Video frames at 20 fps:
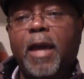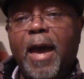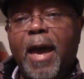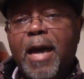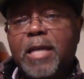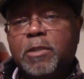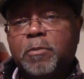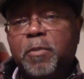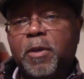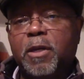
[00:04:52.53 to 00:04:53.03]

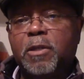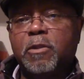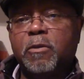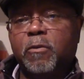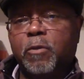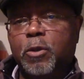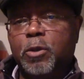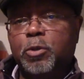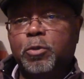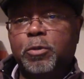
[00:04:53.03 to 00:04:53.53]
aspects of
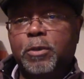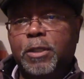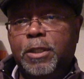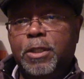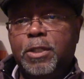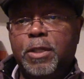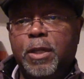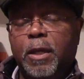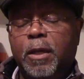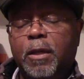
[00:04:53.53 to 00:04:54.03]
Virtual
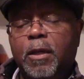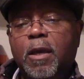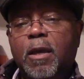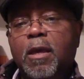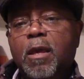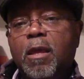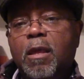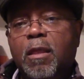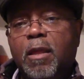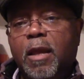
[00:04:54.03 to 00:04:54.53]
DJ
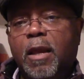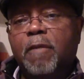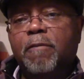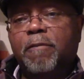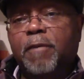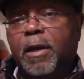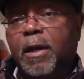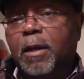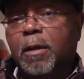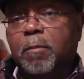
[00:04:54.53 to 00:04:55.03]
that I
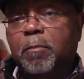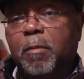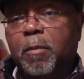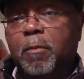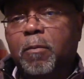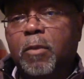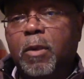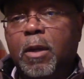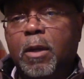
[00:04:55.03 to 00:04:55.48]
find